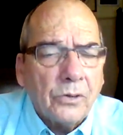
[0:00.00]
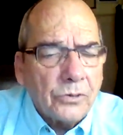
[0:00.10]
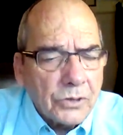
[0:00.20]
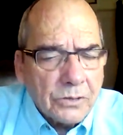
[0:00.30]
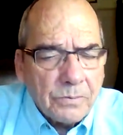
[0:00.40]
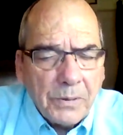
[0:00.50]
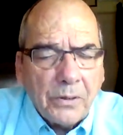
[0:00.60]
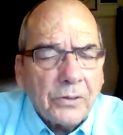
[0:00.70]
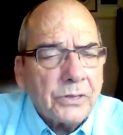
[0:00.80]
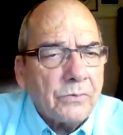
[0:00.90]
Those are
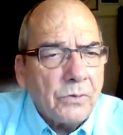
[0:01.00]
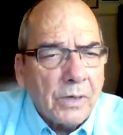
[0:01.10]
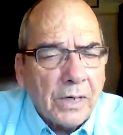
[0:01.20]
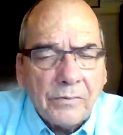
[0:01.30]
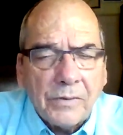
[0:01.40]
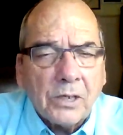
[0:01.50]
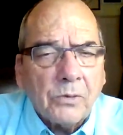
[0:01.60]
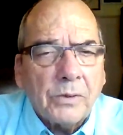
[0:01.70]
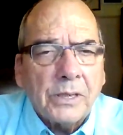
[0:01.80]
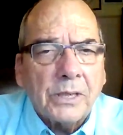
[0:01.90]
spirits. If you have
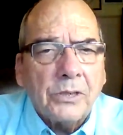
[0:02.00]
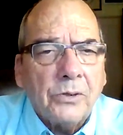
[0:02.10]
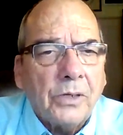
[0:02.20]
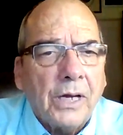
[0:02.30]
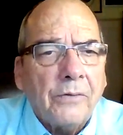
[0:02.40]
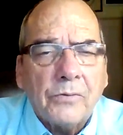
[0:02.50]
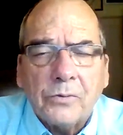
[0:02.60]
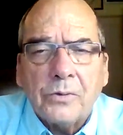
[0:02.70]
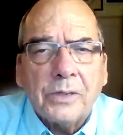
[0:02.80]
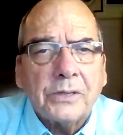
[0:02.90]
that going on in your life
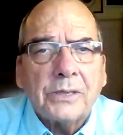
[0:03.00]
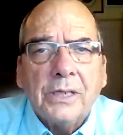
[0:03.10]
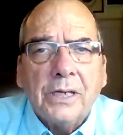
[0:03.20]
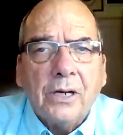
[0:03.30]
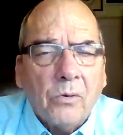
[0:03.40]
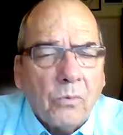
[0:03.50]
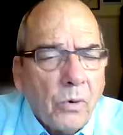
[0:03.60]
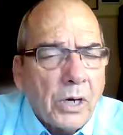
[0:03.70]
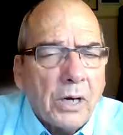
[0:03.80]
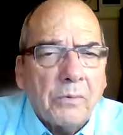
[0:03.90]
through this
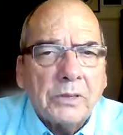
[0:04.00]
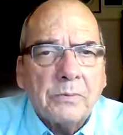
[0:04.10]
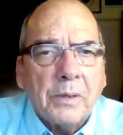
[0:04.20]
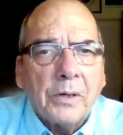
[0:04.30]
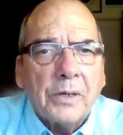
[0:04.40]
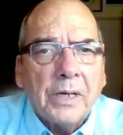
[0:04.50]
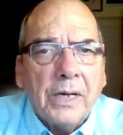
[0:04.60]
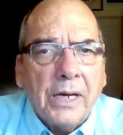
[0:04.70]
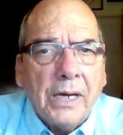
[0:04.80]
working with spirit,